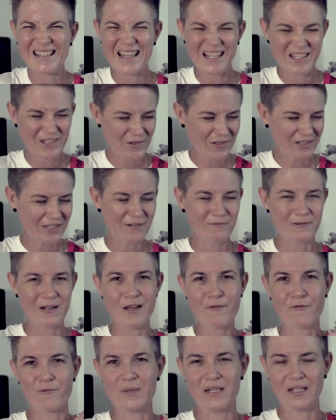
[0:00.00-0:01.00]
that's really
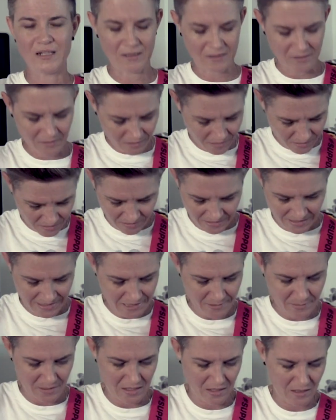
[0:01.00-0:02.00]
rare for me because look at the
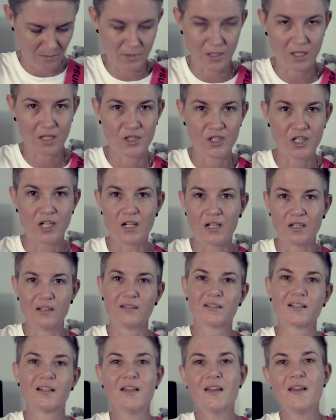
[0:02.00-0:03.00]
size of me, I'm like a
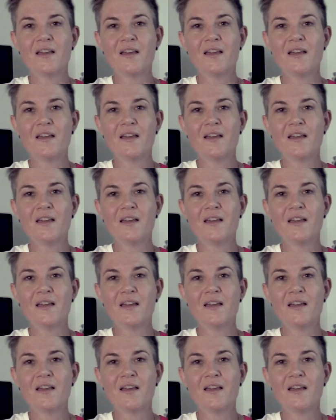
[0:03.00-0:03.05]
child.